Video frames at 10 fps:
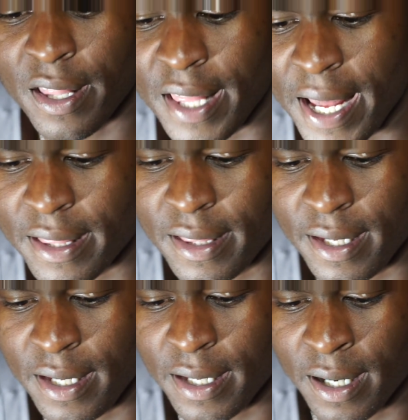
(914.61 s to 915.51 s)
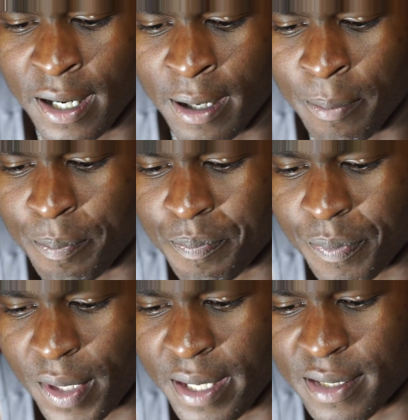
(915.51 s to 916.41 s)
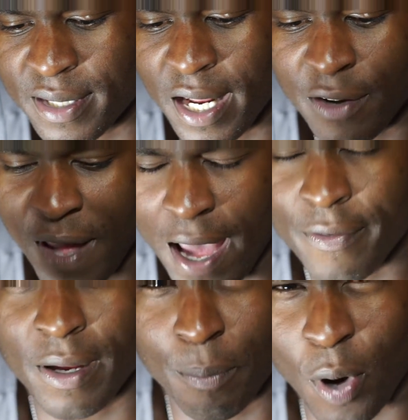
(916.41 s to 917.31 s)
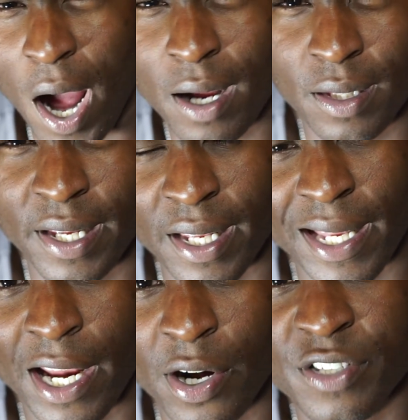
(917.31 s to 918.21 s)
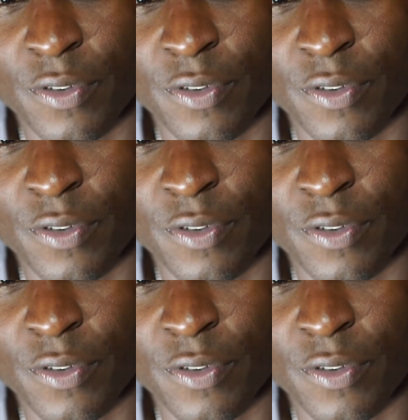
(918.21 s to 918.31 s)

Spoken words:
that the instead of having broccoli and carrots